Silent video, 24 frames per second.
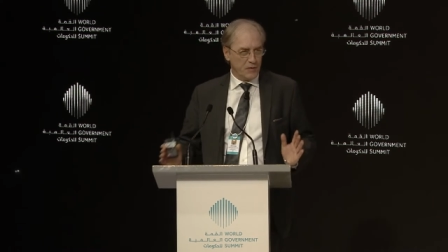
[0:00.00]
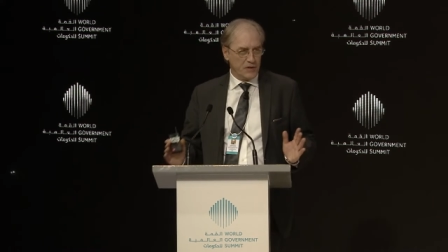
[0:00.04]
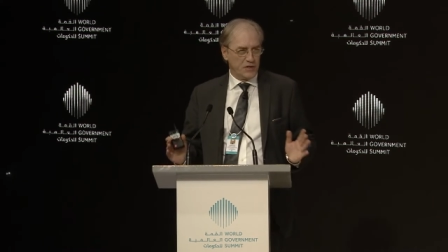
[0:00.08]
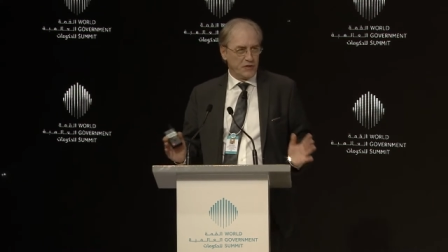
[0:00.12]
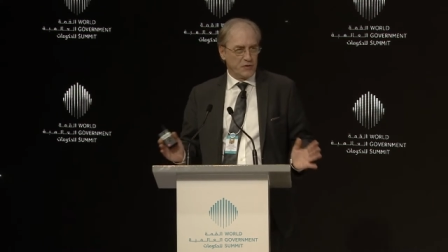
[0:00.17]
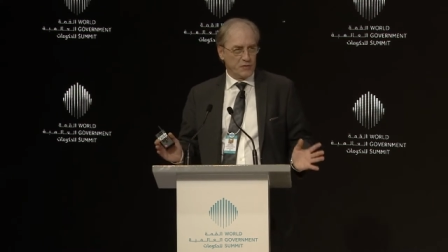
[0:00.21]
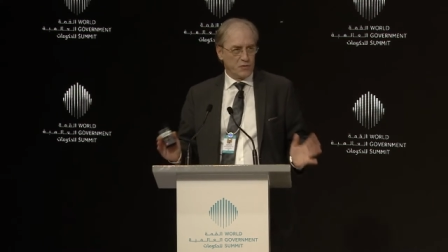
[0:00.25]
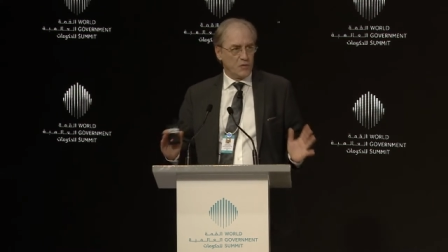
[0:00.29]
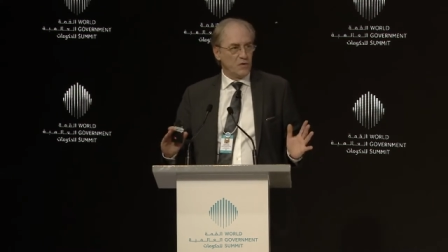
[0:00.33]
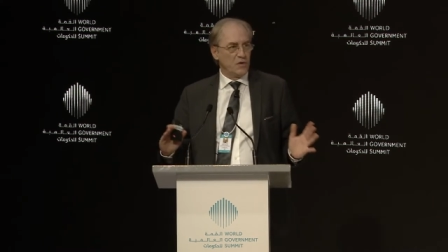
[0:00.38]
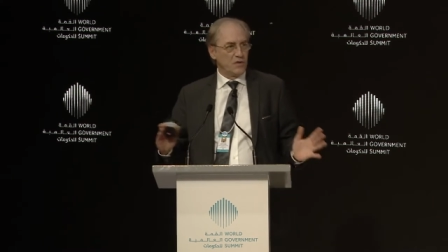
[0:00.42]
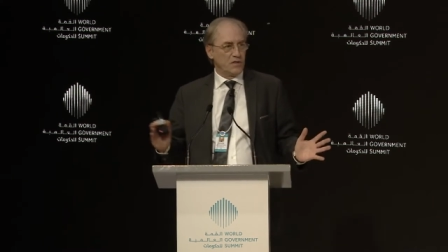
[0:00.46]

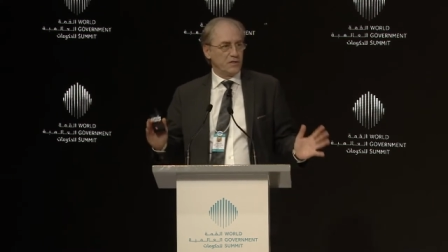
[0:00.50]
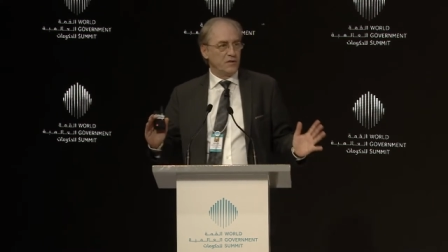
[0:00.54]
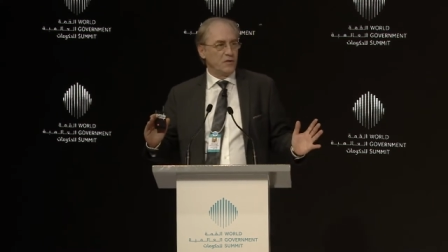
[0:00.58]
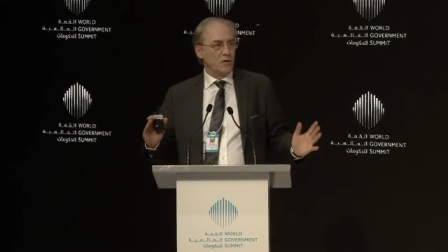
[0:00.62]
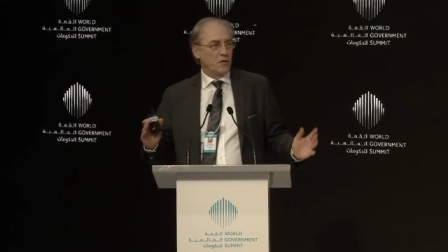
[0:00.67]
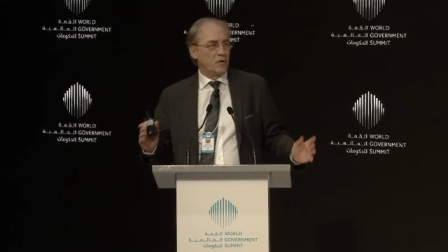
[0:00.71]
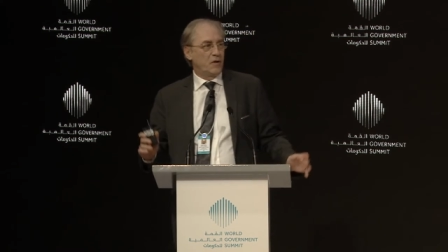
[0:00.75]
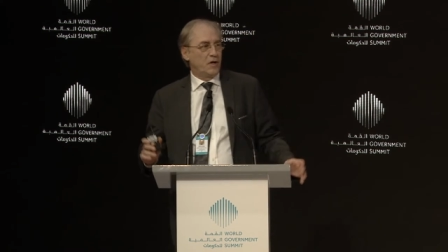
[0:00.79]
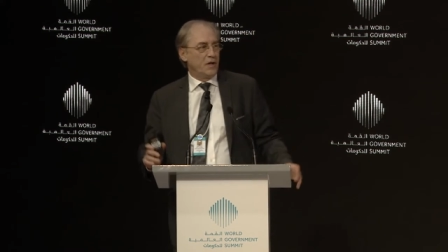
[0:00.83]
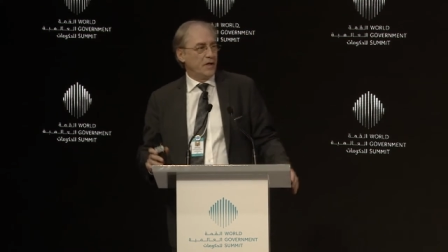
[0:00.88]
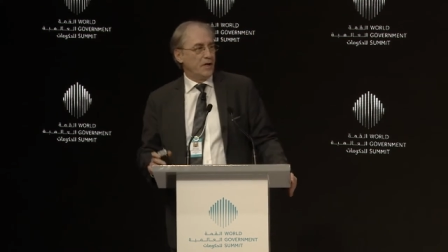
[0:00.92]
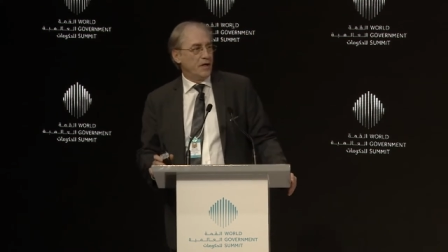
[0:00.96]
which it was
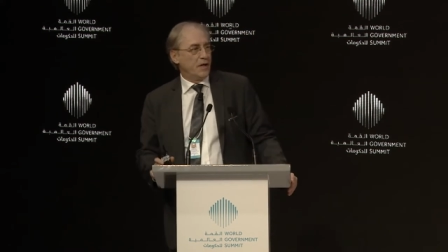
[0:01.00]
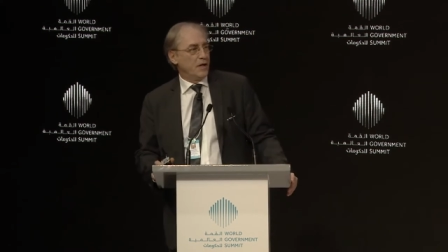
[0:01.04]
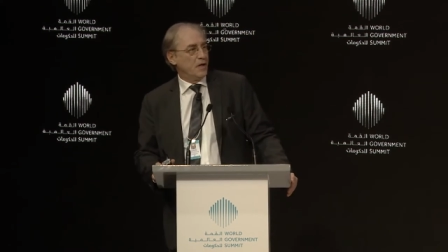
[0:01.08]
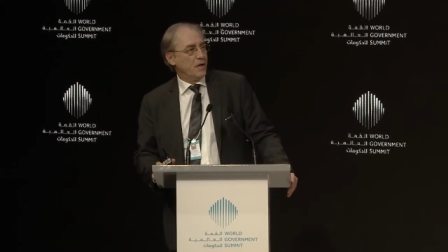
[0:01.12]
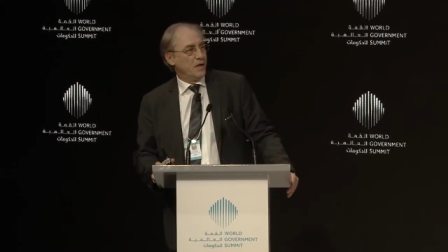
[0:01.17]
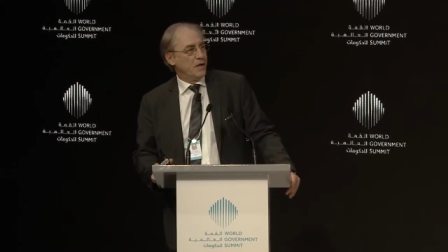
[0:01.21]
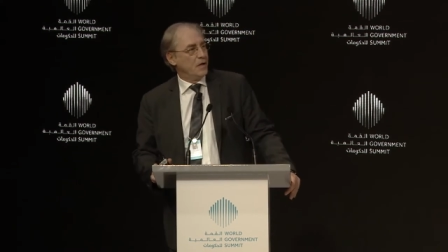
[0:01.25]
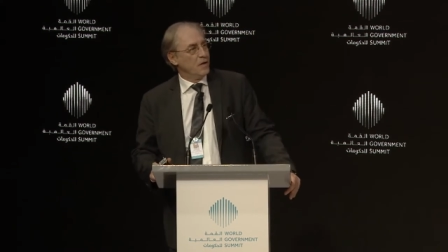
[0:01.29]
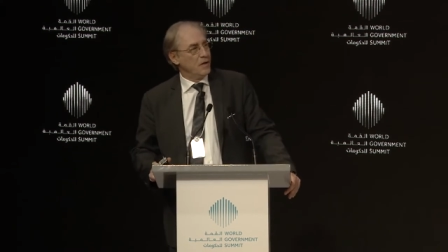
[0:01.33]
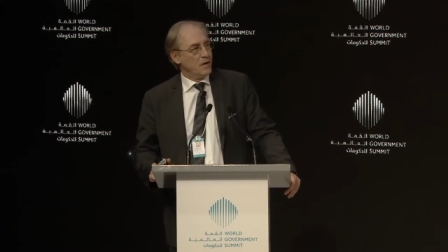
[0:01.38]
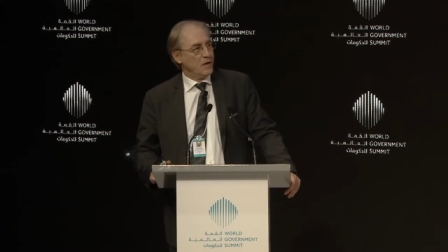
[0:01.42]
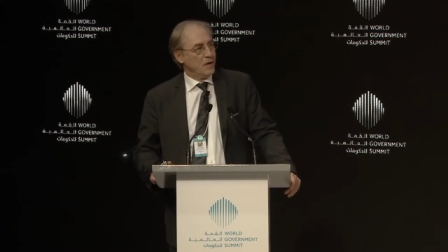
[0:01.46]
not
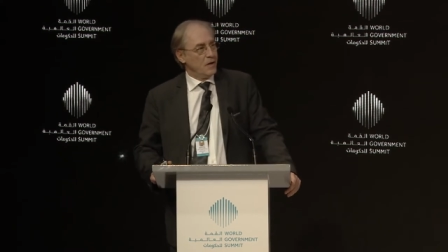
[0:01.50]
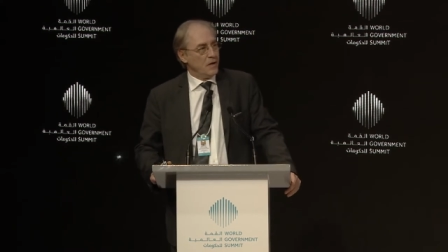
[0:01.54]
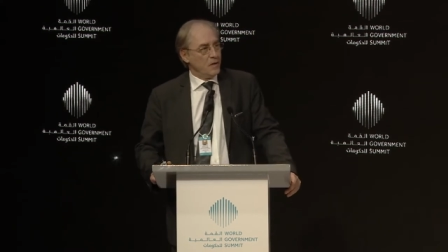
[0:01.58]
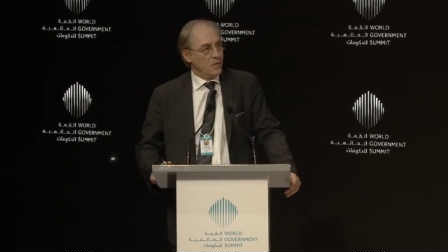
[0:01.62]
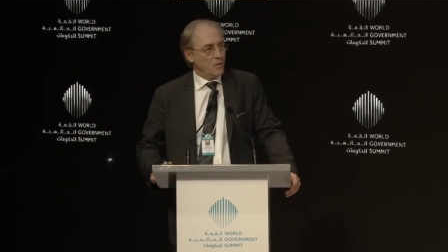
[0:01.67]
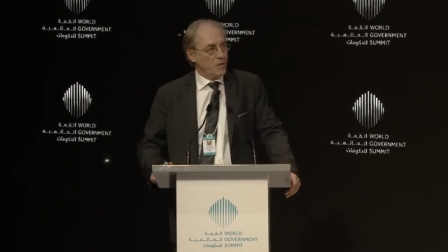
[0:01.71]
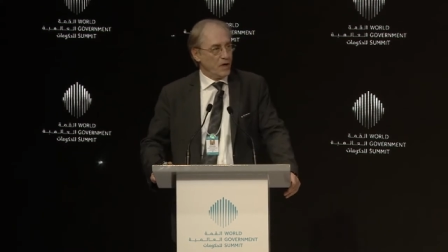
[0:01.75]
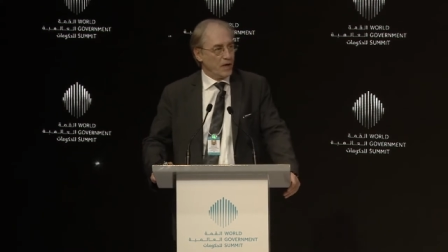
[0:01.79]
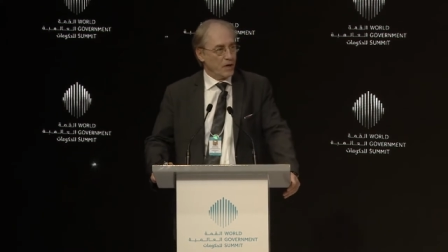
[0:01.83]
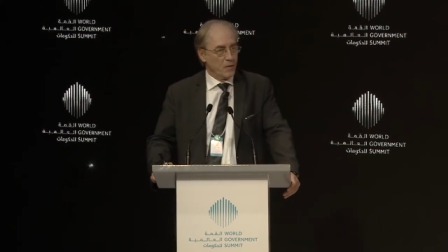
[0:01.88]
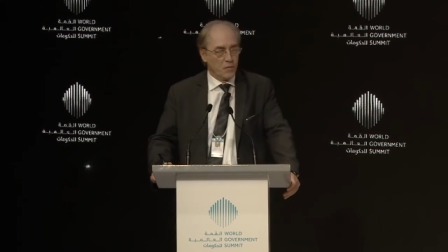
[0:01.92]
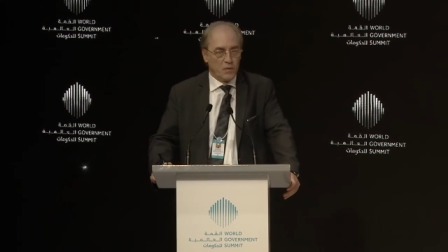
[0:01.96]
clear
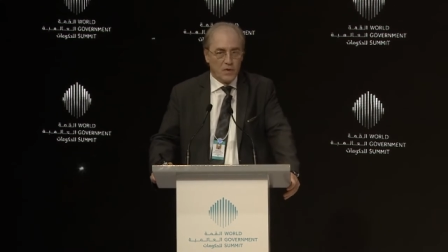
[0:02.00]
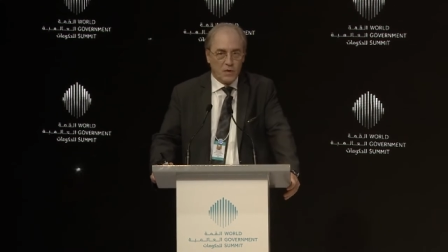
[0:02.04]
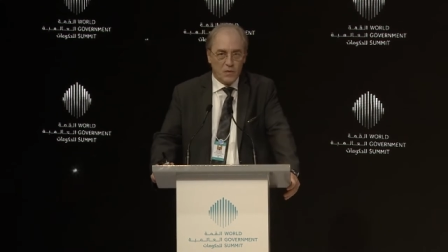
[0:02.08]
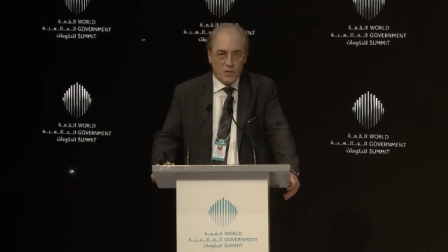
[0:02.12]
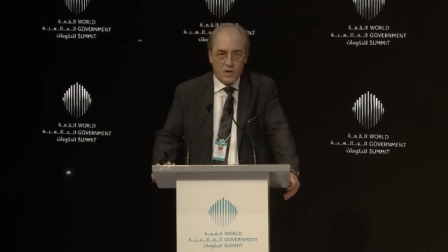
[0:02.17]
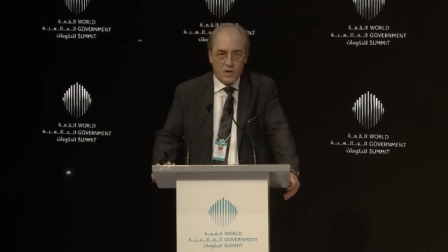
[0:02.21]
where we